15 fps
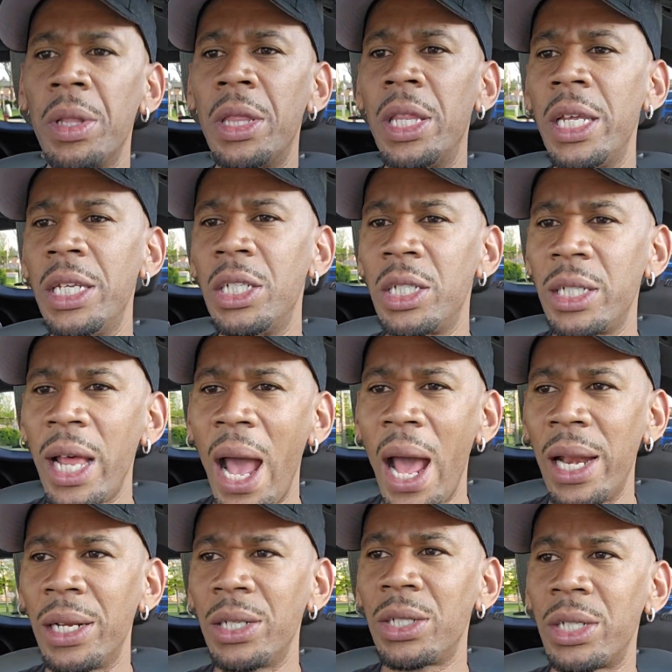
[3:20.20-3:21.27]
the
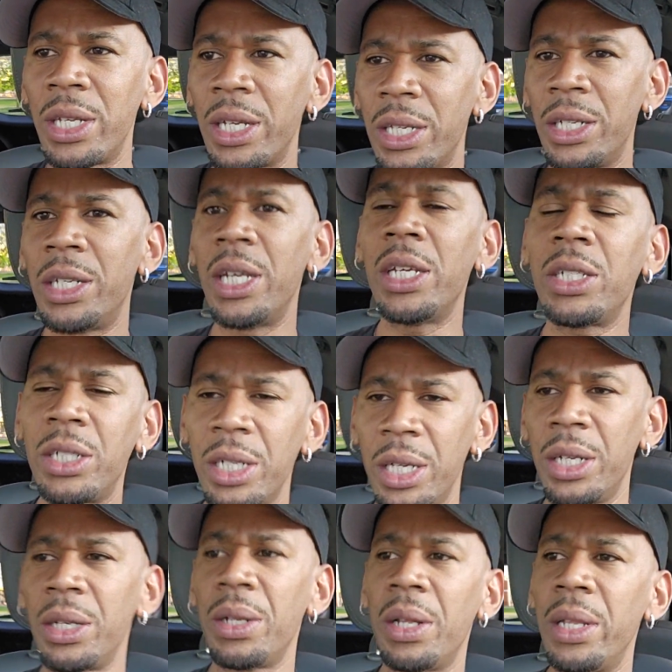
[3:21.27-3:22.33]
status, the
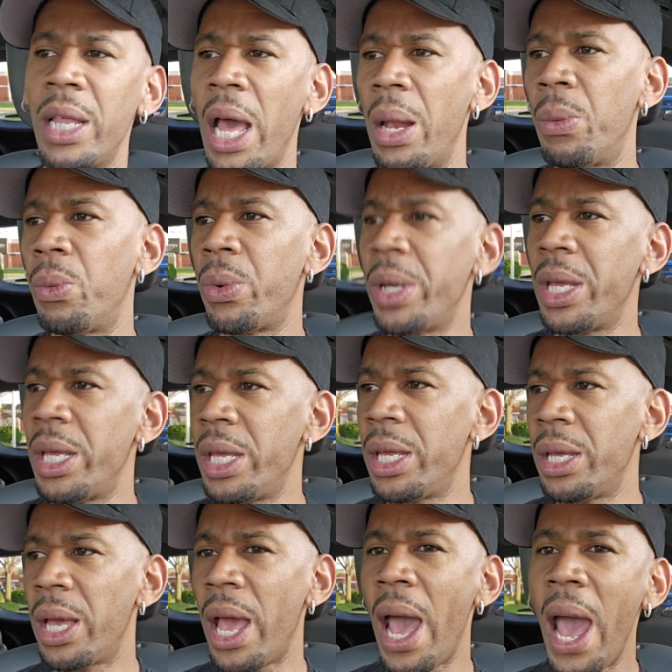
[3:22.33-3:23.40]
condition that we
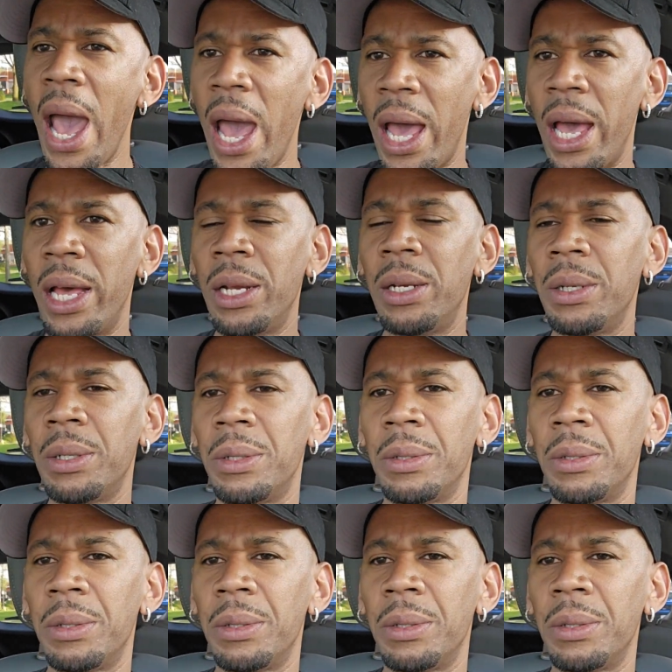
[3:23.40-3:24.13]
had